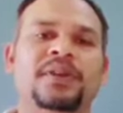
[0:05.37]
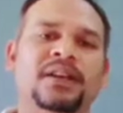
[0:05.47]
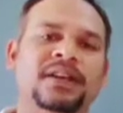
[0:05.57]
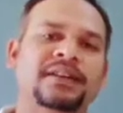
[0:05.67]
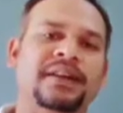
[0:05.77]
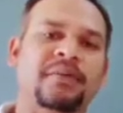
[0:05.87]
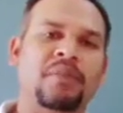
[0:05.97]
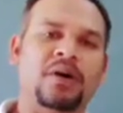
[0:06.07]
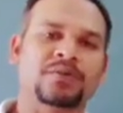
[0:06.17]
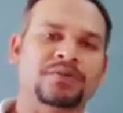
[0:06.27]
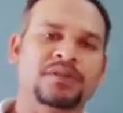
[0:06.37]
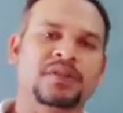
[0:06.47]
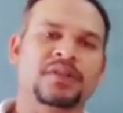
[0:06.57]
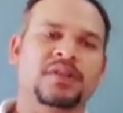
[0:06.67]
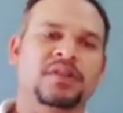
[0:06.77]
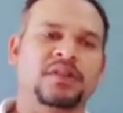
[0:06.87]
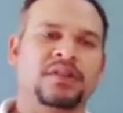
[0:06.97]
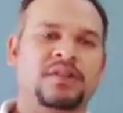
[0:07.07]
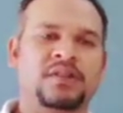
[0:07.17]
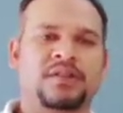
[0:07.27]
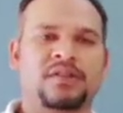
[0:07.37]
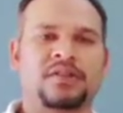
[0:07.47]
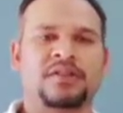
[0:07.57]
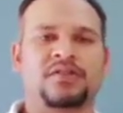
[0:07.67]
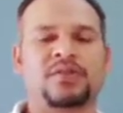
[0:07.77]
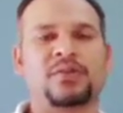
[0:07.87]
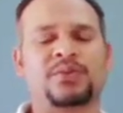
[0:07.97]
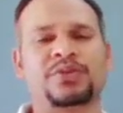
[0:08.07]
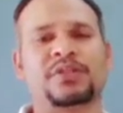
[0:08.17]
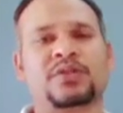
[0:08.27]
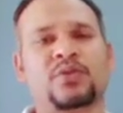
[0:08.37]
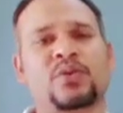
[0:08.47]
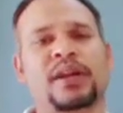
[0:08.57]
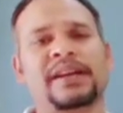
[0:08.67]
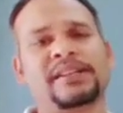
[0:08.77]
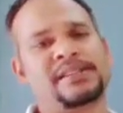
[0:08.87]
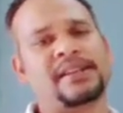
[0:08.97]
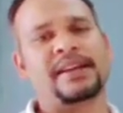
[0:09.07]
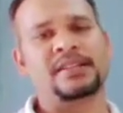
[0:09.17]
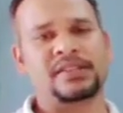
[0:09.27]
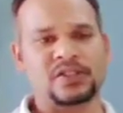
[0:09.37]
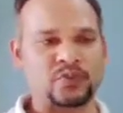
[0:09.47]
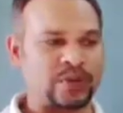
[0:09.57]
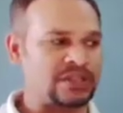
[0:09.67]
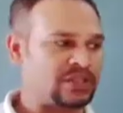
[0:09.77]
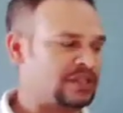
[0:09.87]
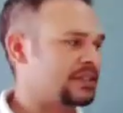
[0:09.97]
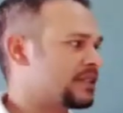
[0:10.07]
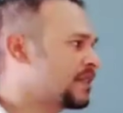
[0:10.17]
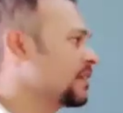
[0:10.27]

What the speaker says: will learn about solution, colloids and suspension.